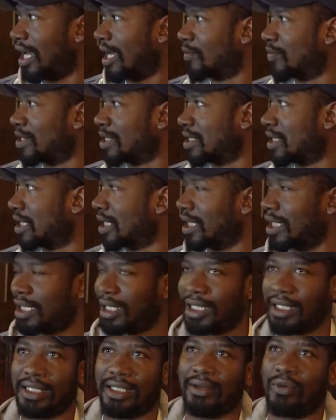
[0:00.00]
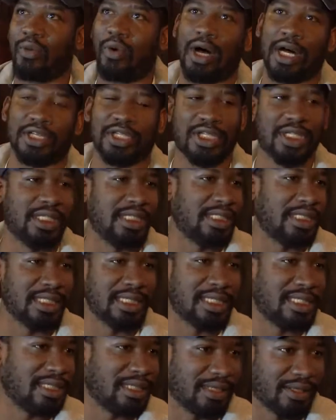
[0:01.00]
I was in Washington
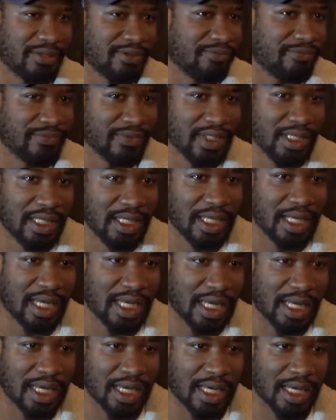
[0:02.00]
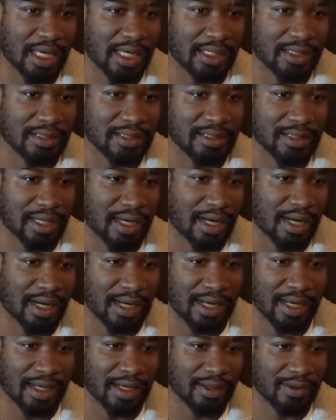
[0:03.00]
D.C. and
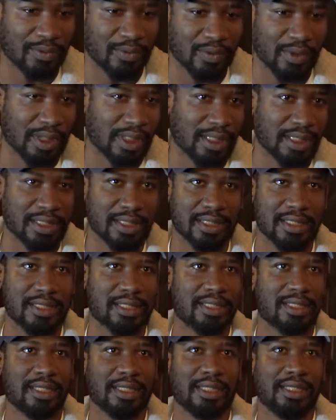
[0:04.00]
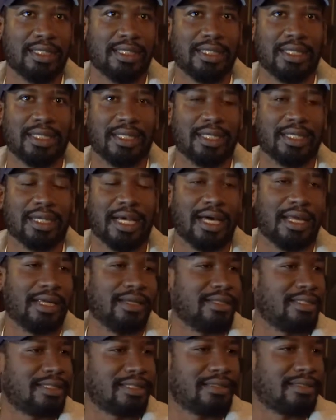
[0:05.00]
I was
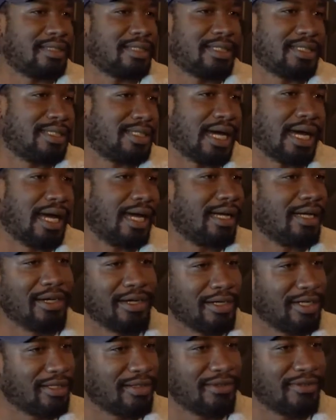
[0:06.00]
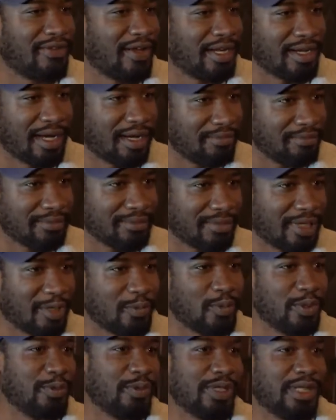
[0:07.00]
kind of tired and fed up,
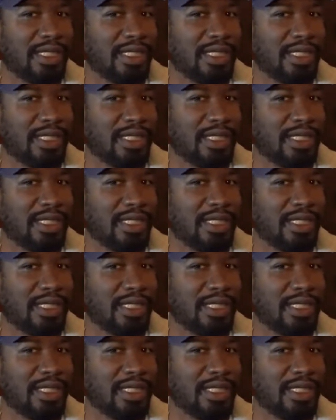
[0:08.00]
and we